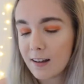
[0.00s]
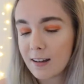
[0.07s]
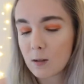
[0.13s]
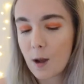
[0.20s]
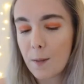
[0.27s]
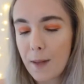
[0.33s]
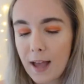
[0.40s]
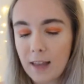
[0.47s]

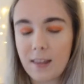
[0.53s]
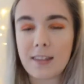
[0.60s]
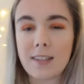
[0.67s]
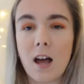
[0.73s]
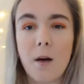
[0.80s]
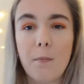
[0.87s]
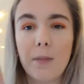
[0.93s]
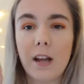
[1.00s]
So I picked this
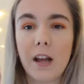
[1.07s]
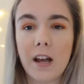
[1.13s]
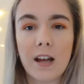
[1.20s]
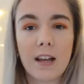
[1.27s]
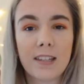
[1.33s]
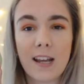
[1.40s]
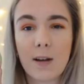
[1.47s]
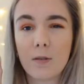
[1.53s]
up
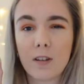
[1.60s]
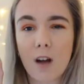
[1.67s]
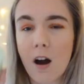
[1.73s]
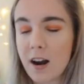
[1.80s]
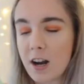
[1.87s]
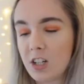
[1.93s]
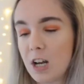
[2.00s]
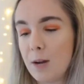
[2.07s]
because it was
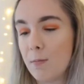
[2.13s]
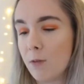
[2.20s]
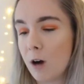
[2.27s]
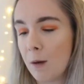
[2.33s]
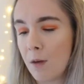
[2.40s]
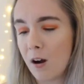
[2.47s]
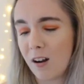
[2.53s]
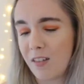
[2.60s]
kind of cheap in Primark.